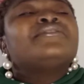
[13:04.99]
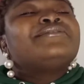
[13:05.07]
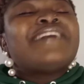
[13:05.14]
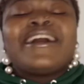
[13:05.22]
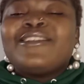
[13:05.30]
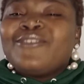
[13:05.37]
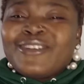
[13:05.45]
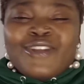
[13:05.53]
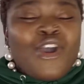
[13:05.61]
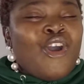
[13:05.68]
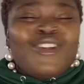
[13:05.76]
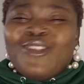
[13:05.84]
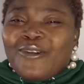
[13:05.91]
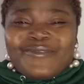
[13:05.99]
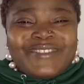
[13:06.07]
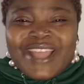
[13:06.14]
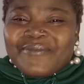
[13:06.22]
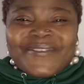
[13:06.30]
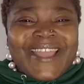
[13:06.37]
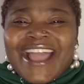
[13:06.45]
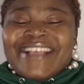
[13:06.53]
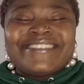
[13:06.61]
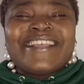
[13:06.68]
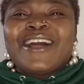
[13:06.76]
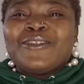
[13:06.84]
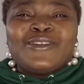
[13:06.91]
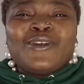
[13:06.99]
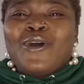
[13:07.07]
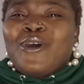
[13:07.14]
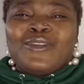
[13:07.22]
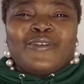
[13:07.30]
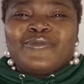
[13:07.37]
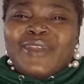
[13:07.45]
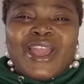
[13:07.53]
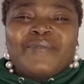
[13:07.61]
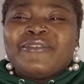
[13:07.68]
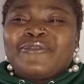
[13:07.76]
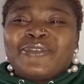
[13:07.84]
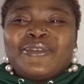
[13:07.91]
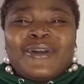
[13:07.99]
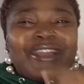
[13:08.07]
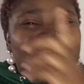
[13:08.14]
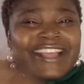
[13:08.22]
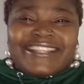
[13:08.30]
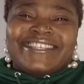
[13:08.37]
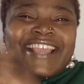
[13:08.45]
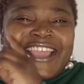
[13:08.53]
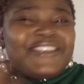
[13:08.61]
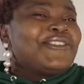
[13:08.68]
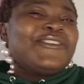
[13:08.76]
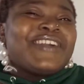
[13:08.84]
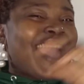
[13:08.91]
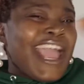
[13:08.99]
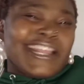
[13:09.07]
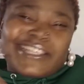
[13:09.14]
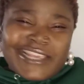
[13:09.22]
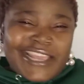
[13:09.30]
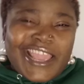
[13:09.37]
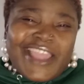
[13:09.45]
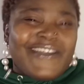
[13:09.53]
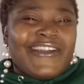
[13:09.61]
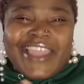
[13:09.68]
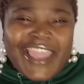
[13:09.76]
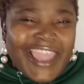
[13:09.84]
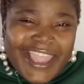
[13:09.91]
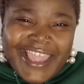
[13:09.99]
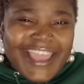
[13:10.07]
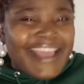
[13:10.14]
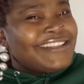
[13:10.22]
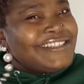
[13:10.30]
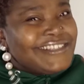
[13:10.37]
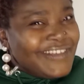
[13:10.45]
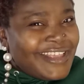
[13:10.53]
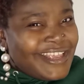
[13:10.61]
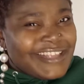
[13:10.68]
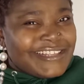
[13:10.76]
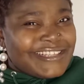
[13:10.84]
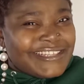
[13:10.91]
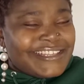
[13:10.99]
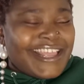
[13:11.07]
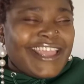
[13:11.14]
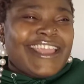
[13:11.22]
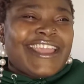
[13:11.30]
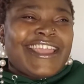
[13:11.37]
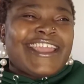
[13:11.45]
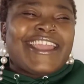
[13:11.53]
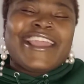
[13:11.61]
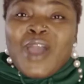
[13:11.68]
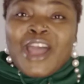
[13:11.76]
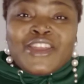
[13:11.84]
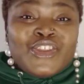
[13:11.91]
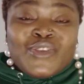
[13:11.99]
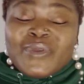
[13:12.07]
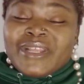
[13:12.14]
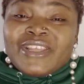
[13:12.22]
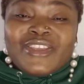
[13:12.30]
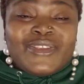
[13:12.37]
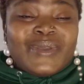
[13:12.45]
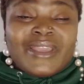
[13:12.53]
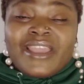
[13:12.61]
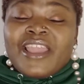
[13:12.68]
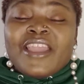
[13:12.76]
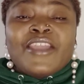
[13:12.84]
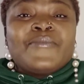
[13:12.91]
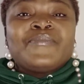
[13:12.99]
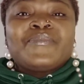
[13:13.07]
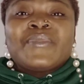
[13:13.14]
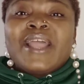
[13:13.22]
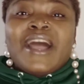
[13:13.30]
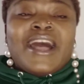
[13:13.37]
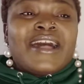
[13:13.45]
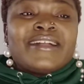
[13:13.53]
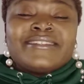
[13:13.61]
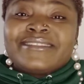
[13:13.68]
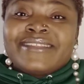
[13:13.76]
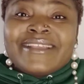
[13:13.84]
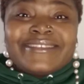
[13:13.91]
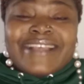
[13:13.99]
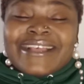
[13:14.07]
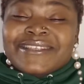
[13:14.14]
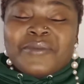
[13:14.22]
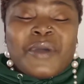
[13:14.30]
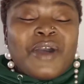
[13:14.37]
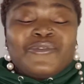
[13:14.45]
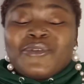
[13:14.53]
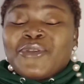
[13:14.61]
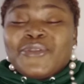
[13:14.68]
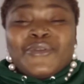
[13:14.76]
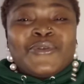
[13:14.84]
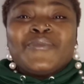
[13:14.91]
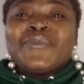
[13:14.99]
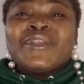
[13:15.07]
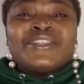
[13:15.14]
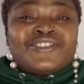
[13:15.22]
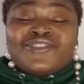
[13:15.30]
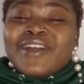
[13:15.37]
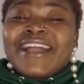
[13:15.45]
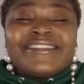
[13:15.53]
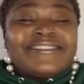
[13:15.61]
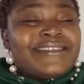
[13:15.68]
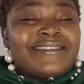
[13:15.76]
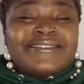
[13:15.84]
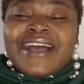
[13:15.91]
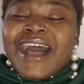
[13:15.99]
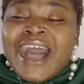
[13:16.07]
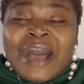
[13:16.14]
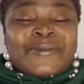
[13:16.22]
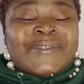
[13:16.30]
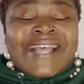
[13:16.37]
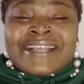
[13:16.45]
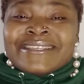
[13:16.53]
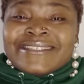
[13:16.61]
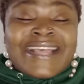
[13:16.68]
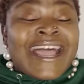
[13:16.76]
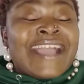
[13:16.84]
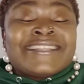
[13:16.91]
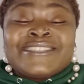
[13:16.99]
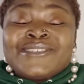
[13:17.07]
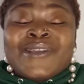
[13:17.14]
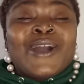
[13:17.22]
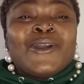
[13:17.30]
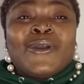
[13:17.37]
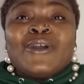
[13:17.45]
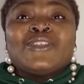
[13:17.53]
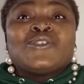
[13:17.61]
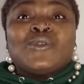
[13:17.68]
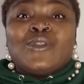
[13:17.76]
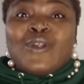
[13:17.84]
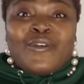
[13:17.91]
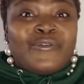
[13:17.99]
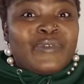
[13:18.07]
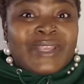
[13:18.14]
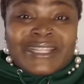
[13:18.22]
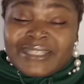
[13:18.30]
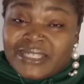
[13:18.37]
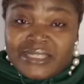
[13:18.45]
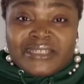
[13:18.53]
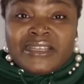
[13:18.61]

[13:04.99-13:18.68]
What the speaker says: Download all of them, guys. Download all of them. If you don't get here, you go get here, okay? Do it. Hey, you are new in the UK and things are somehow for you, try these apps and sites. You are going to love it.